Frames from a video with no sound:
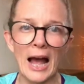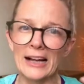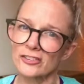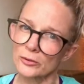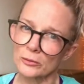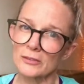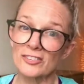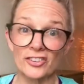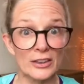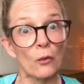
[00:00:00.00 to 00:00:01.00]
and
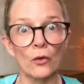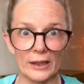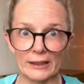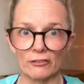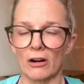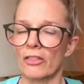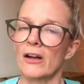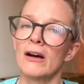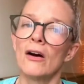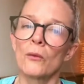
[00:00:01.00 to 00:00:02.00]
she or he rather
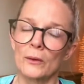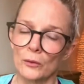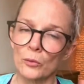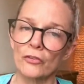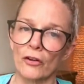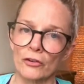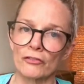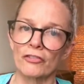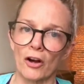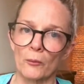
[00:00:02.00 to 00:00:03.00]
will also
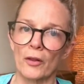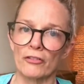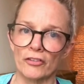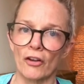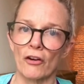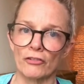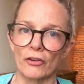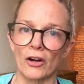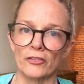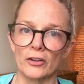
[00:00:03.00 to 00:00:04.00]
confirm whether it's over
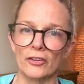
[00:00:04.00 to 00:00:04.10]
or under,